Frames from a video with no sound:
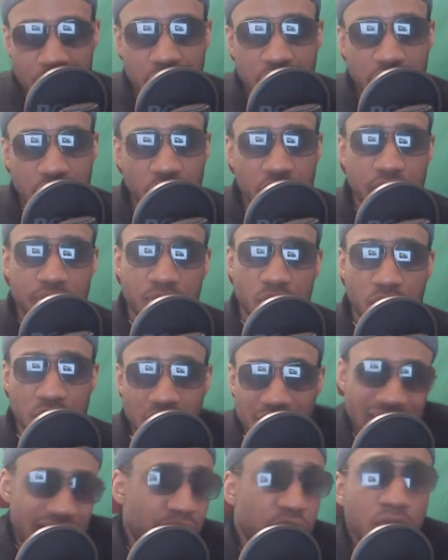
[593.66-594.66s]
really looking forward
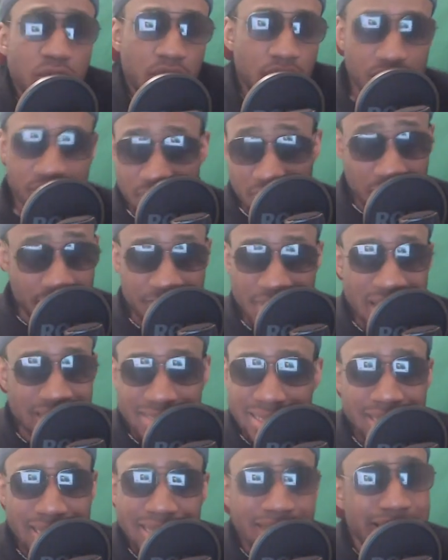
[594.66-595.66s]
to. And I know, look, for a fact,
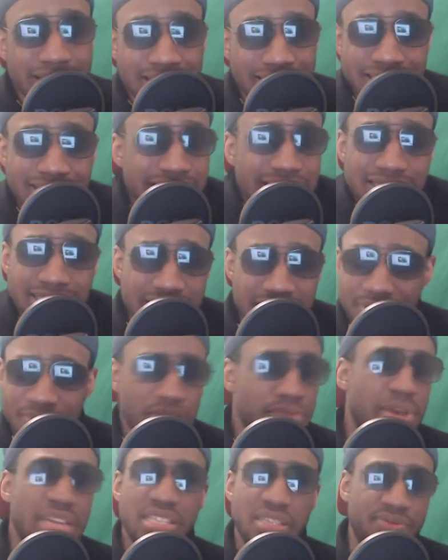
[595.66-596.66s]
this ain't
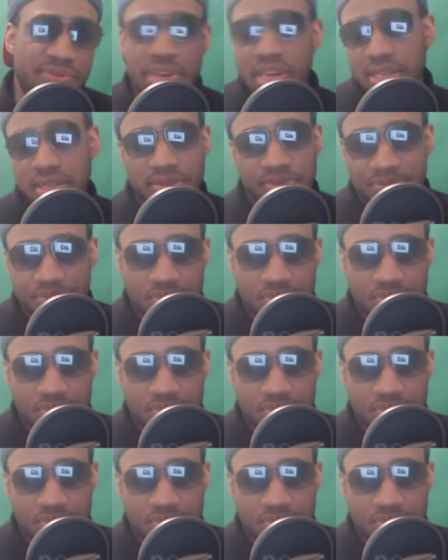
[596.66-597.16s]
sniffing Mass Effect.